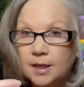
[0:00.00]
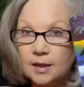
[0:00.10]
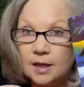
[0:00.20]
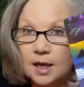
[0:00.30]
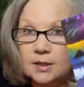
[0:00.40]

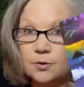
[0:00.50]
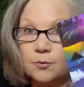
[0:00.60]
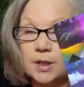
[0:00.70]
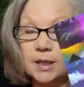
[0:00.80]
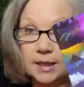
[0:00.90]
that has a
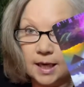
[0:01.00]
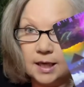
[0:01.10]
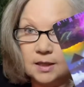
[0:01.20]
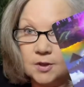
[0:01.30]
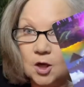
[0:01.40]
really
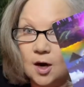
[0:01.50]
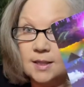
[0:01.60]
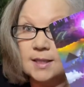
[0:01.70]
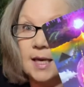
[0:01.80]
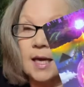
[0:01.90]
negative,
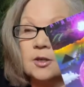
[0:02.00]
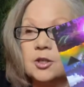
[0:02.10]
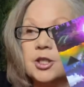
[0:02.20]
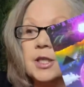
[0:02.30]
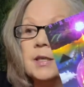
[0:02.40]
toxic
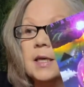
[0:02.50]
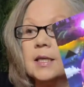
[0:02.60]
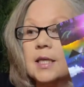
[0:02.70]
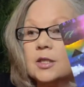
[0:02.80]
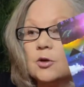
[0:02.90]
energy? If
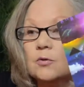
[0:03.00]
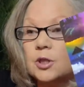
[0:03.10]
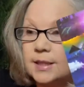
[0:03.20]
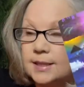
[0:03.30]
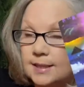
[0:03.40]
they don't
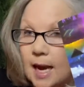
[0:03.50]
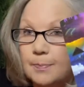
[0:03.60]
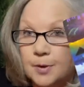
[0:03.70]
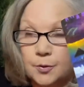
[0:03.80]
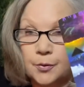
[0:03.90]
just
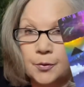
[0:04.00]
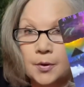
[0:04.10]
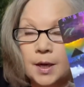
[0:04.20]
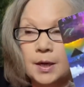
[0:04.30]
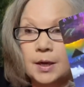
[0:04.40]
sap
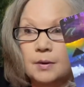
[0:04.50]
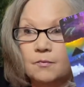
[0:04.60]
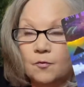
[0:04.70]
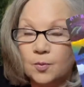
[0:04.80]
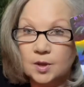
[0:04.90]
you
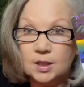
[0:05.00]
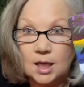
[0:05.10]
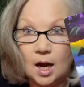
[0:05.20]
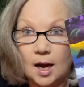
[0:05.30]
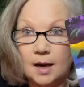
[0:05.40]
from the
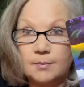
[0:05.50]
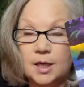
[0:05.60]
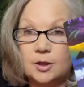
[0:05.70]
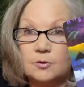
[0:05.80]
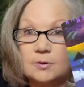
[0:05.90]
time
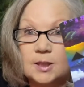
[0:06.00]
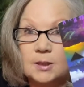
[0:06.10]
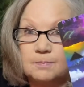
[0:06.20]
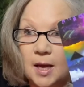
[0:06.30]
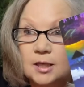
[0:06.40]
that you
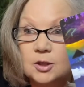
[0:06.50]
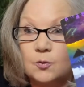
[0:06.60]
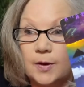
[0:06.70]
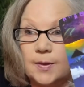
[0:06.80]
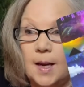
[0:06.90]
spend
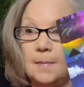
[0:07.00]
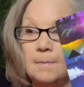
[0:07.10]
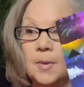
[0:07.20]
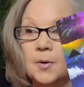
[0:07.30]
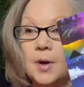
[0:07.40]
with
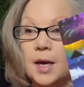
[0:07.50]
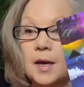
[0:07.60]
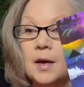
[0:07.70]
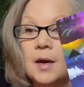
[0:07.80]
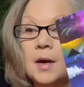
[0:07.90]
them,
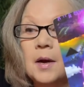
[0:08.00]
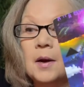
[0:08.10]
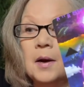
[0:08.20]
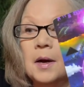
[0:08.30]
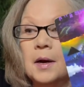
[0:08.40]
okay?
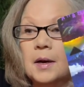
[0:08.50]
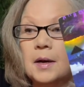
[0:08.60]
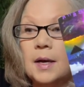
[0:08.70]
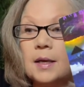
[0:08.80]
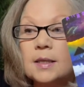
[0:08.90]

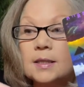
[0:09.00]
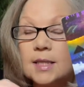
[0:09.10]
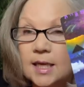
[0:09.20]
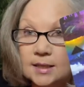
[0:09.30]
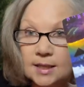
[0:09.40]
It
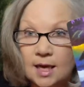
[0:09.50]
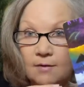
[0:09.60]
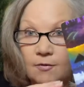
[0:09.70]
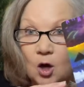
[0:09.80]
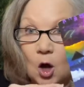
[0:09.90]
tends to
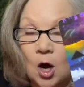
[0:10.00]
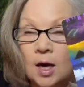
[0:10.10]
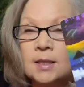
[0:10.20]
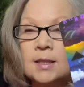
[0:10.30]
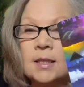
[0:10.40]
have a
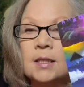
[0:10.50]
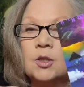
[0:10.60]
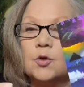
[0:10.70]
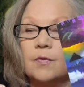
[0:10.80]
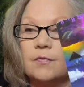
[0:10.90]
constant
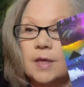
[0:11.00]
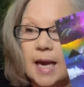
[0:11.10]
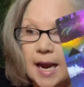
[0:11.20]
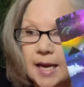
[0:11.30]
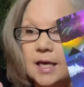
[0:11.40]
sort of
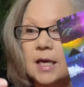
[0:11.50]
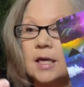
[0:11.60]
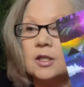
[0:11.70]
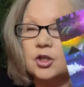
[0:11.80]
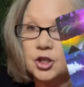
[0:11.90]

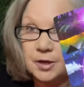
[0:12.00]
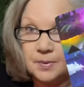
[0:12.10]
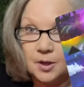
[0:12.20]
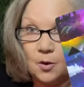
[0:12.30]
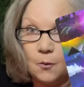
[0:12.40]
nagging,
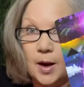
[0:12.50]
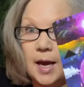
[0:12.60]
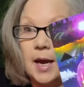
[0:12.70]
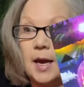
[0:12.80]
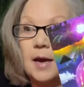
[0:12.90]
chipping
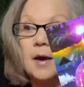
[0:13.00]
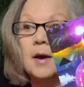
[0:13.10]
away